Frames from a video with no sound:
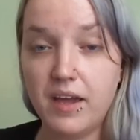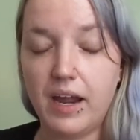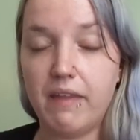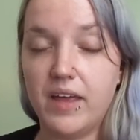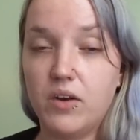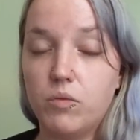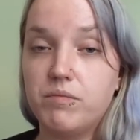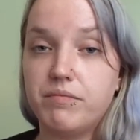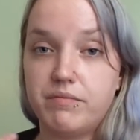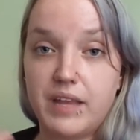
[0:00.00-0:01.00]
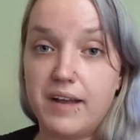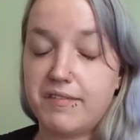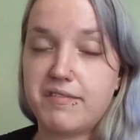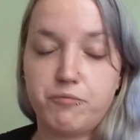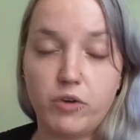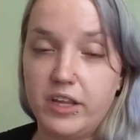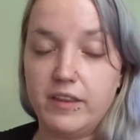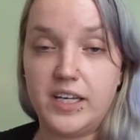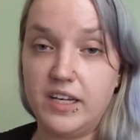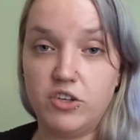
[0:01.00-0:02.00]
And then that's really the
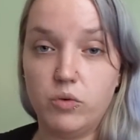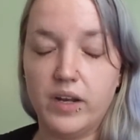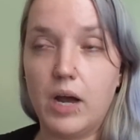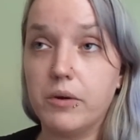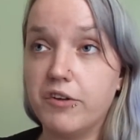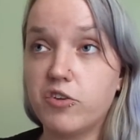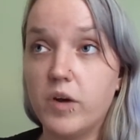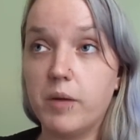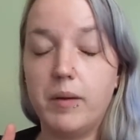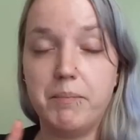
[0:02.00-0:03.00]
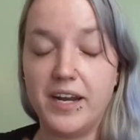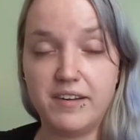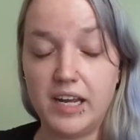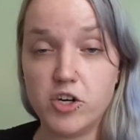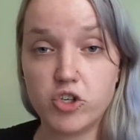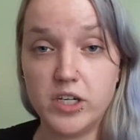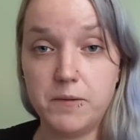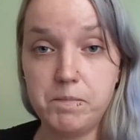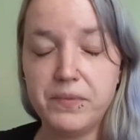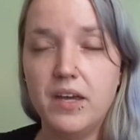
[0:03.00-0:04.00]
key to it. I would also recommend
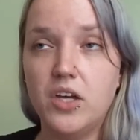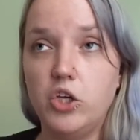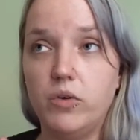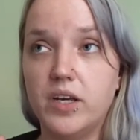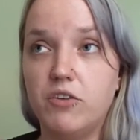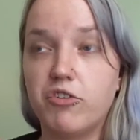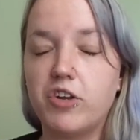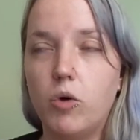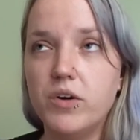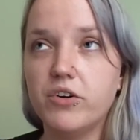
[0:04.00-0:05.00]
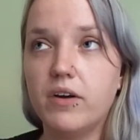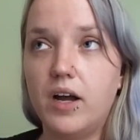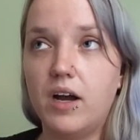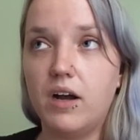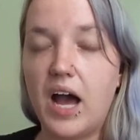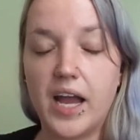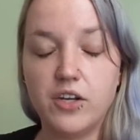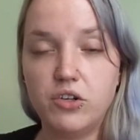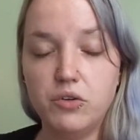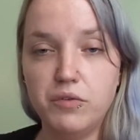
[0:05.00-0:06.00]
meditation. You can just go under
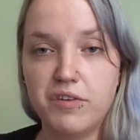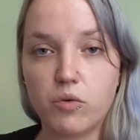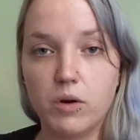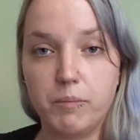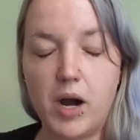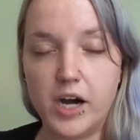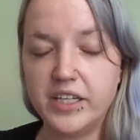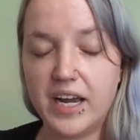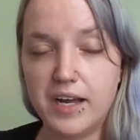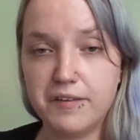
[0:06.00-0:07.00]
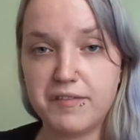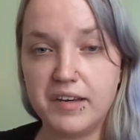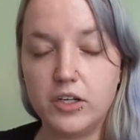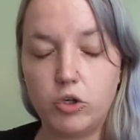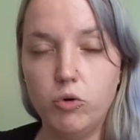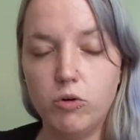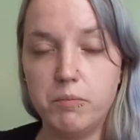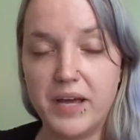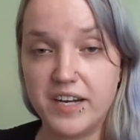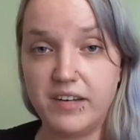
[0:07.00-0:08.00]
iTunes or podcasts and Google
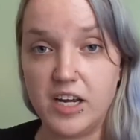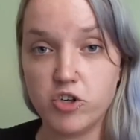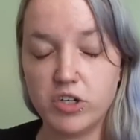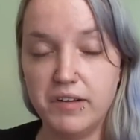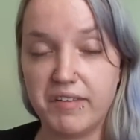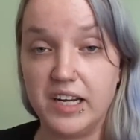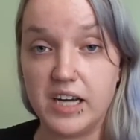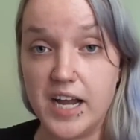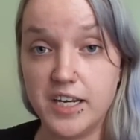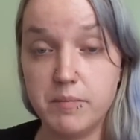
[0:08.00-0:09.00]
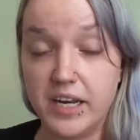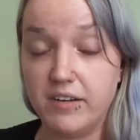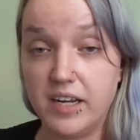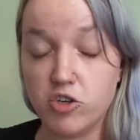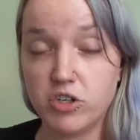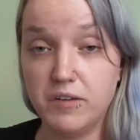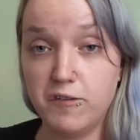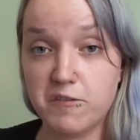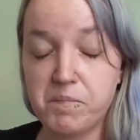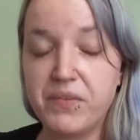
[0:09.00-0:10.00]
meditations, like guided
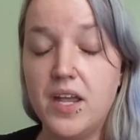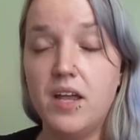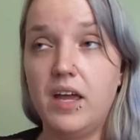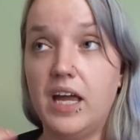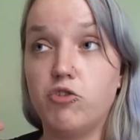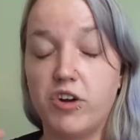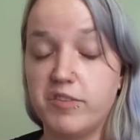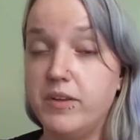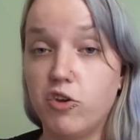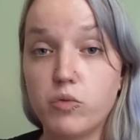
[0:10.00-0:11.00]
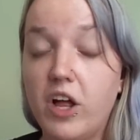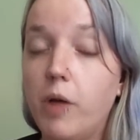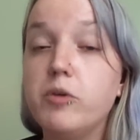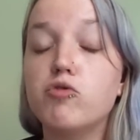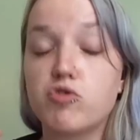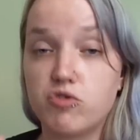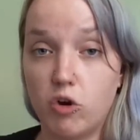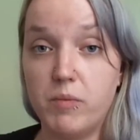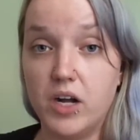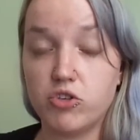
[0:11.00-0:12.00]
meditations. And trust me, those will help you so
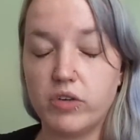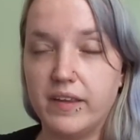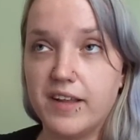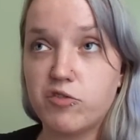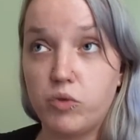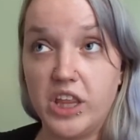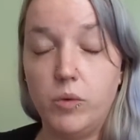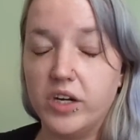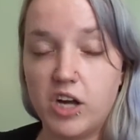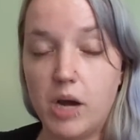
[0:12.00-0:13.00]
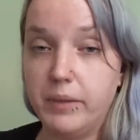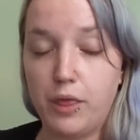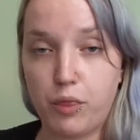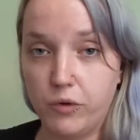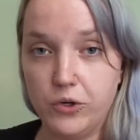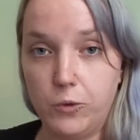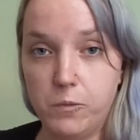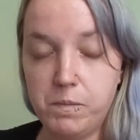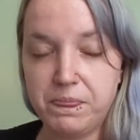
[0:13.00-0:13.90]
much. Like, that's really what got me through.